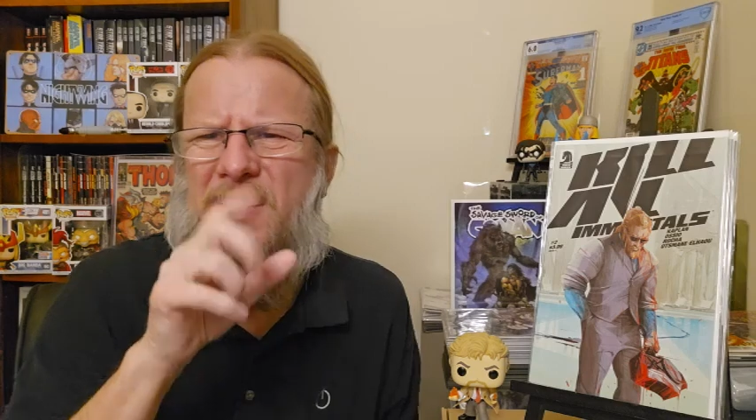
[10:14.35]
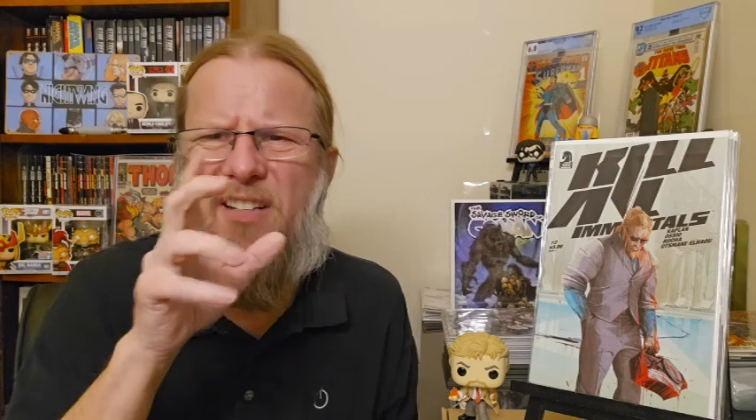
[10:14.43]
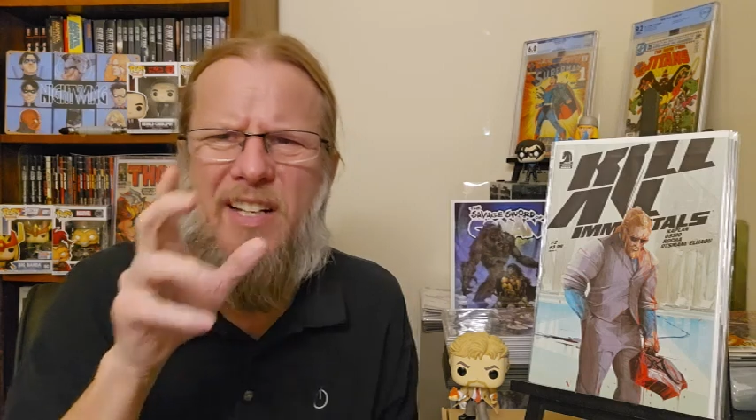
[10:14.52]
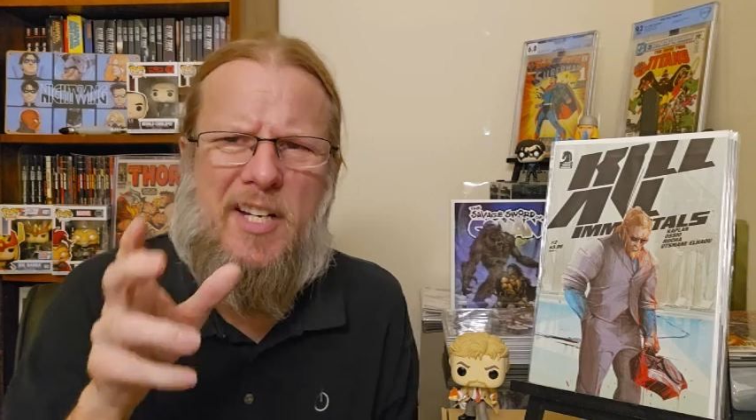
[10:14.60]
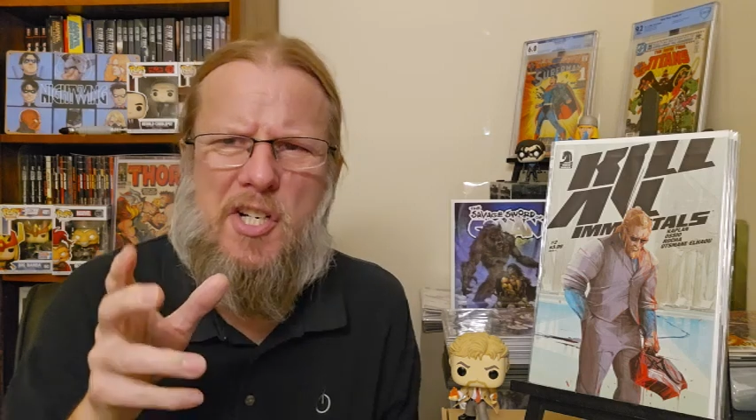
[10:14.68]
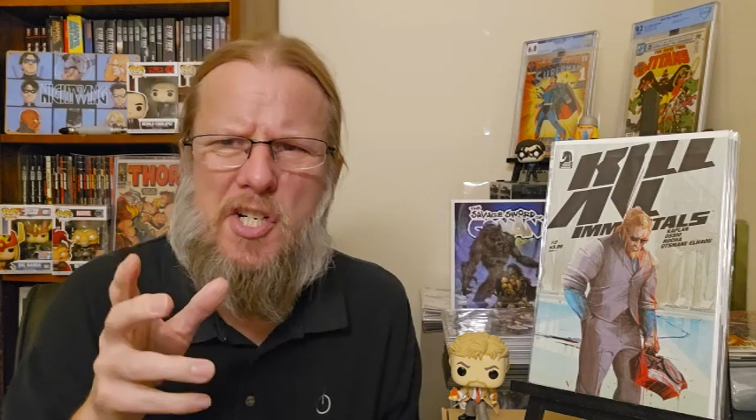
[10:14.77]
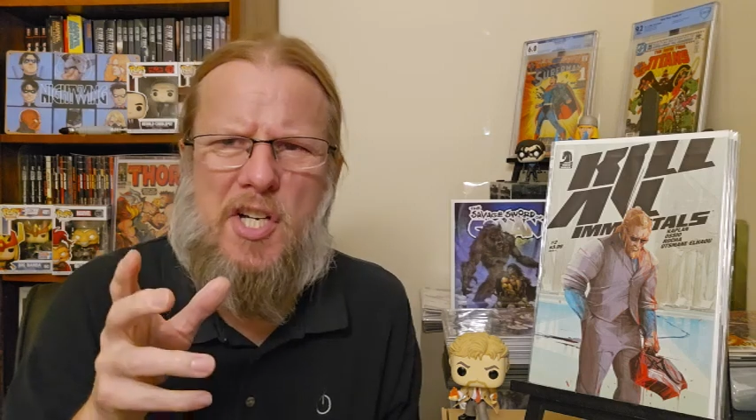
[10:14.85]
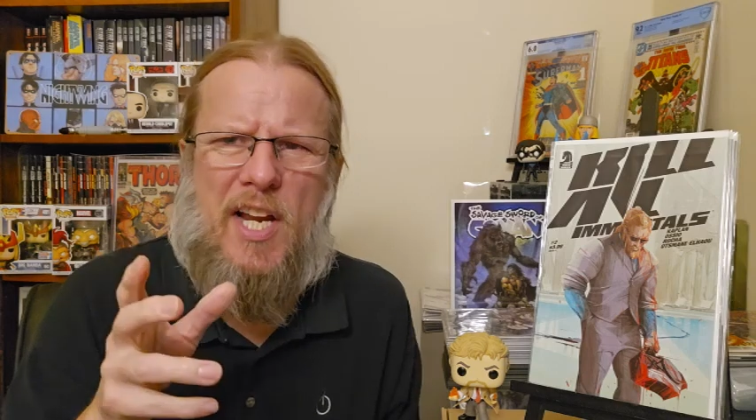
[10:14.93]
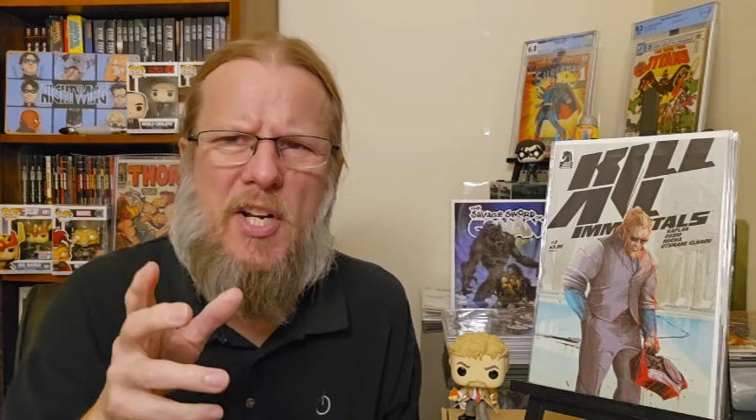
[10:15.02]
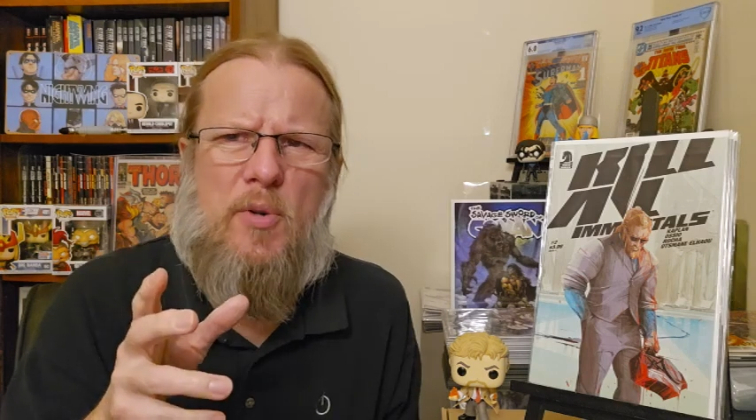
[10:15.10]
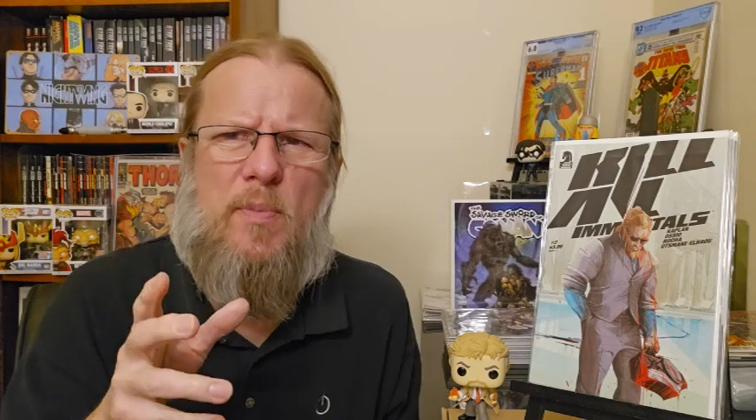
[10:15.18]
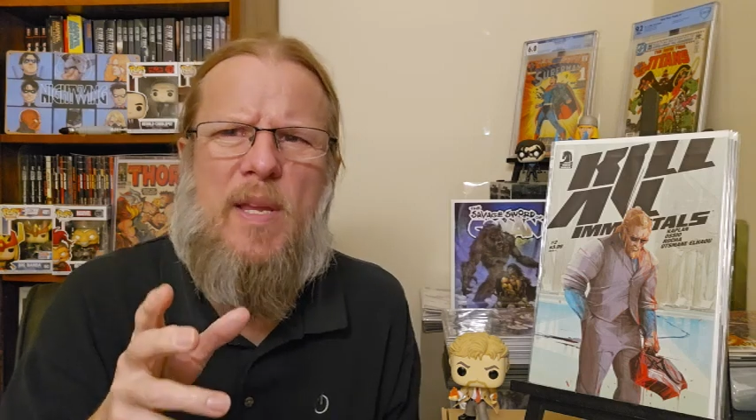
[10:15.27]
or like a
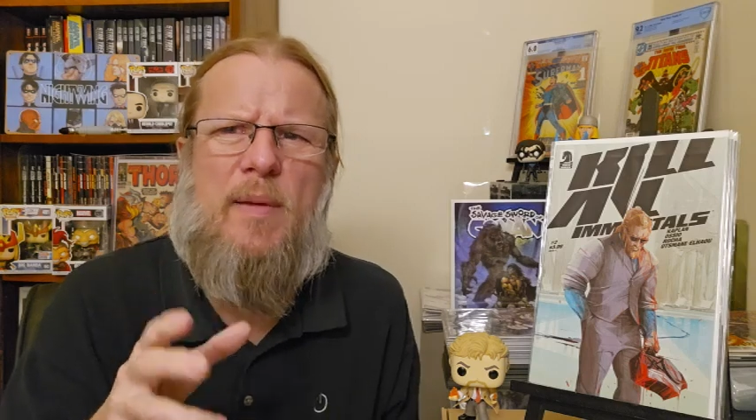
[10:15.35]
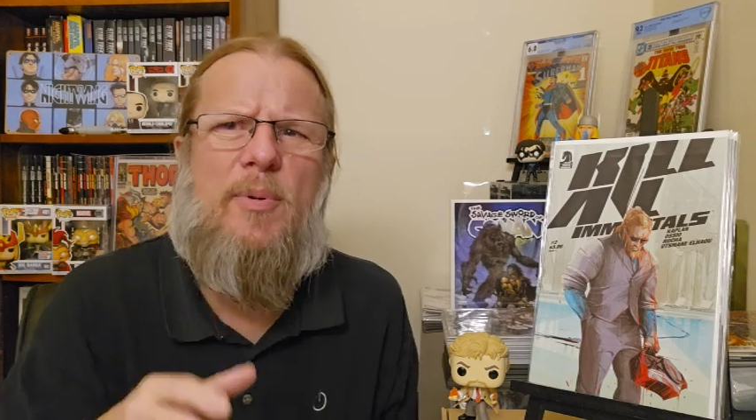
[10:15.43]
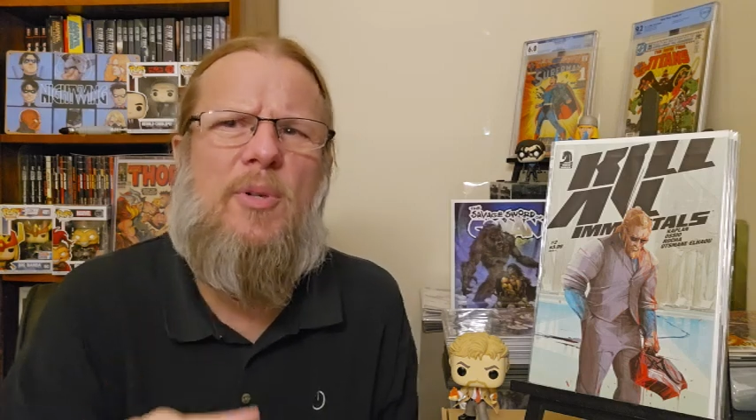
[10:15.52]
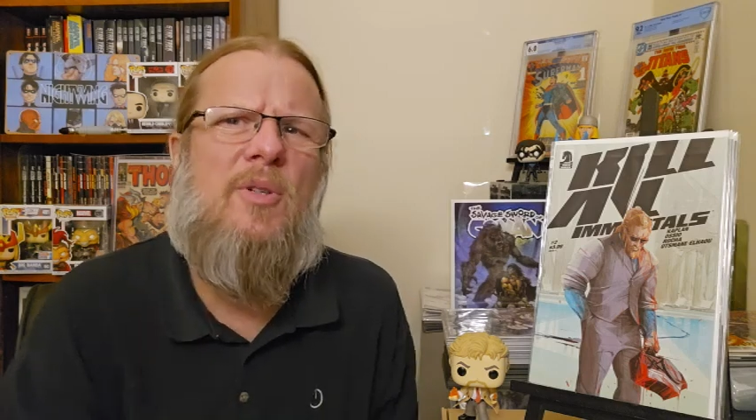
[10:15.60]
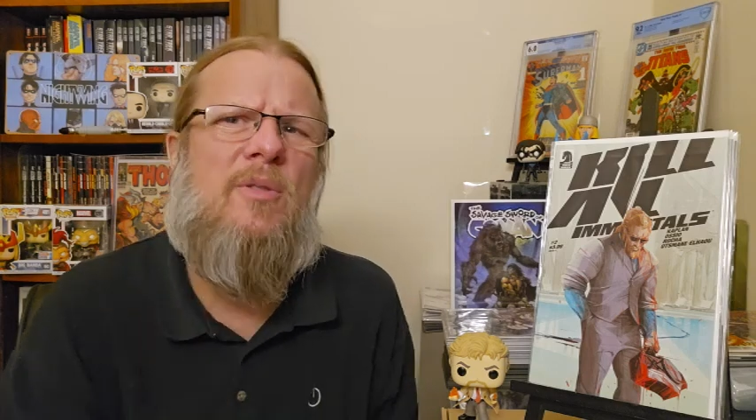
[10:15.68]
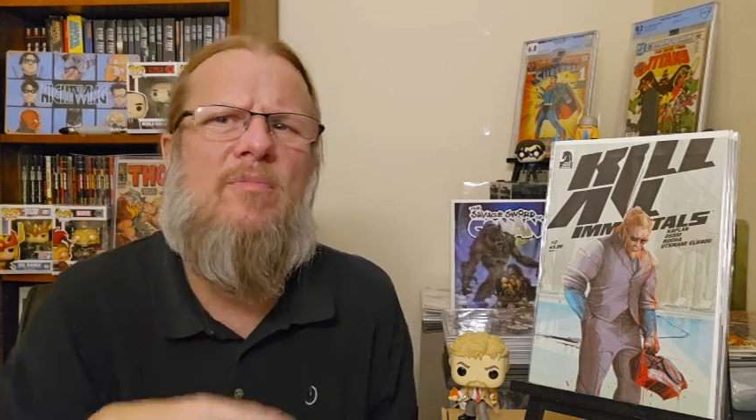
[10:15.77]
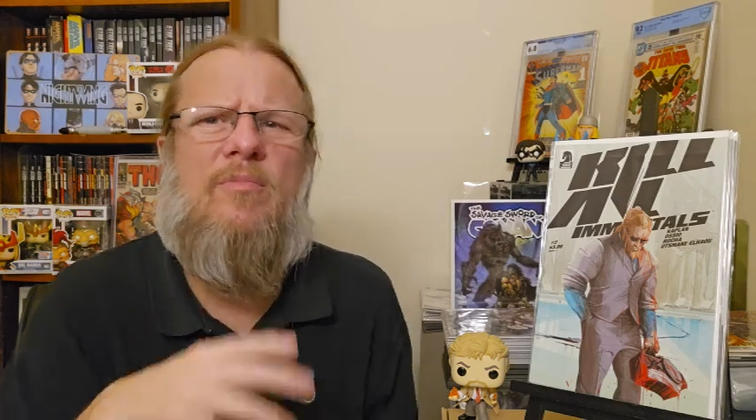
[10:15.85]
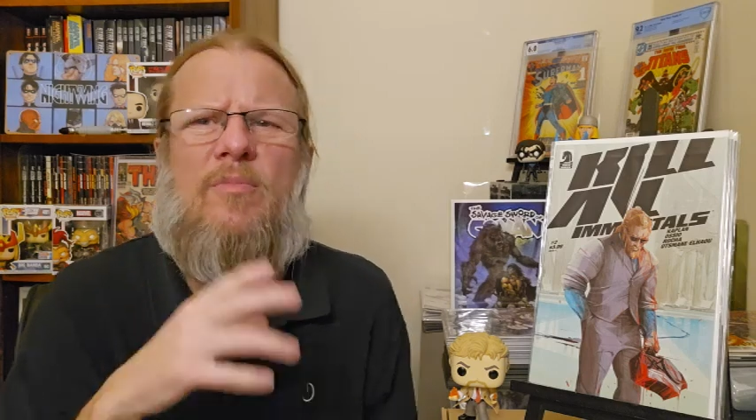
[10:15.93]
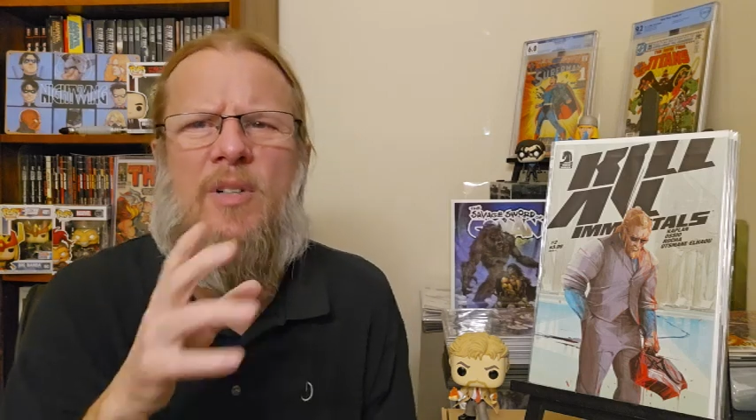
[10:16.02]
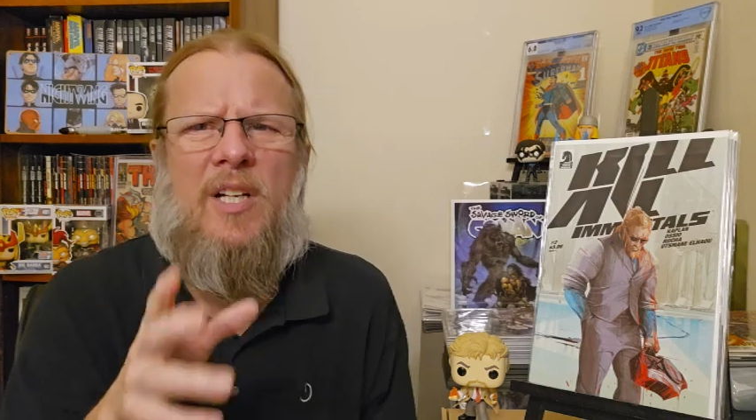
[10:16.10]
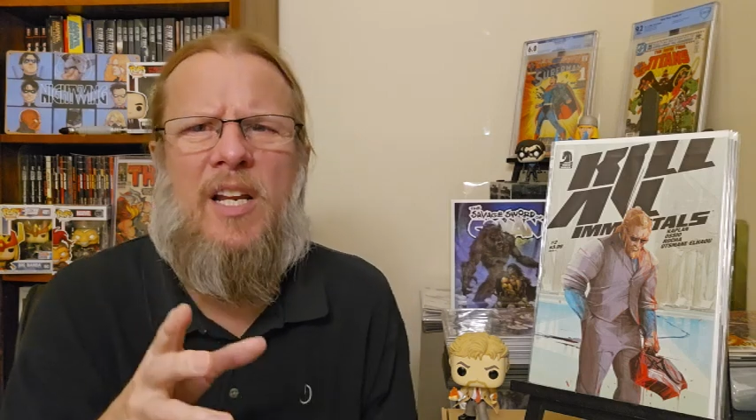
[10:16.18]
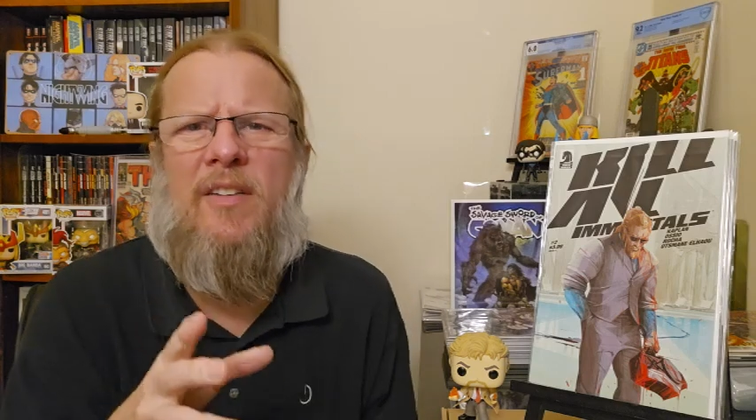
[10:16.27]
shadow people,
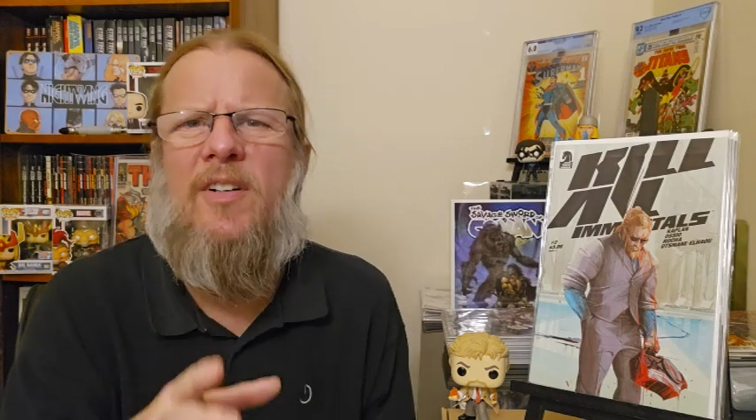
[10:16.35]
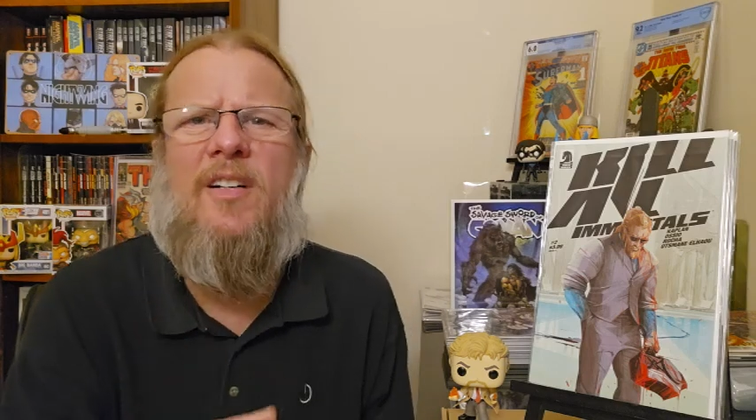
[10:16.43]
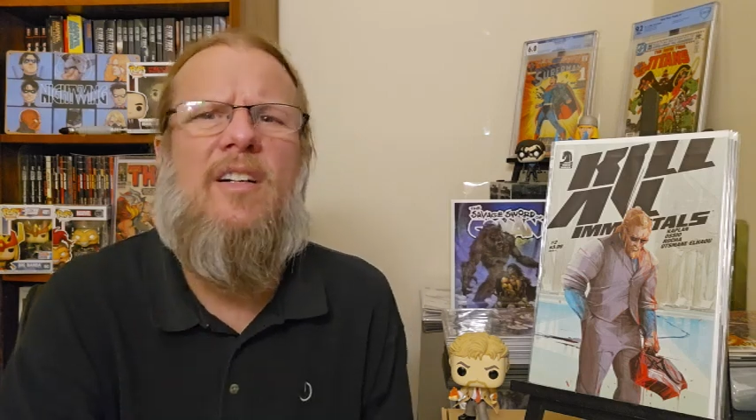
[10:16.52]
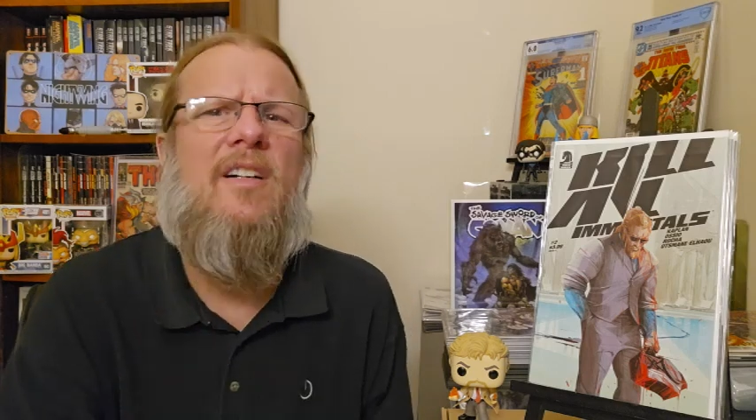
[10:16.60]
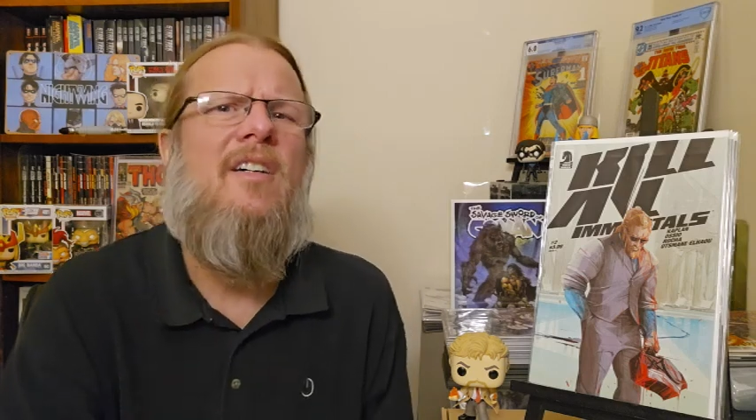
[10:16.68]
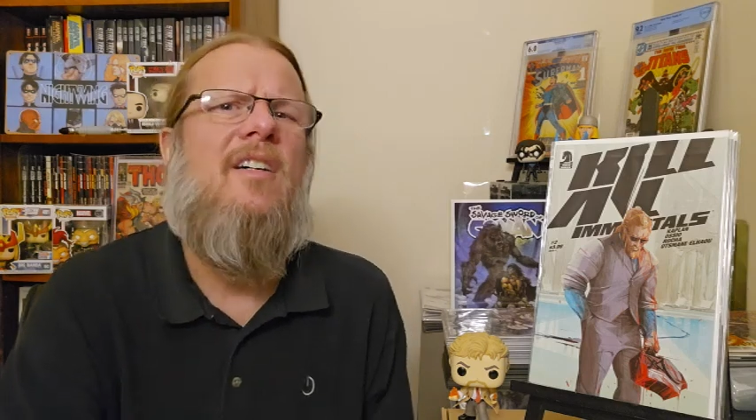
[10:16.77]
whatever.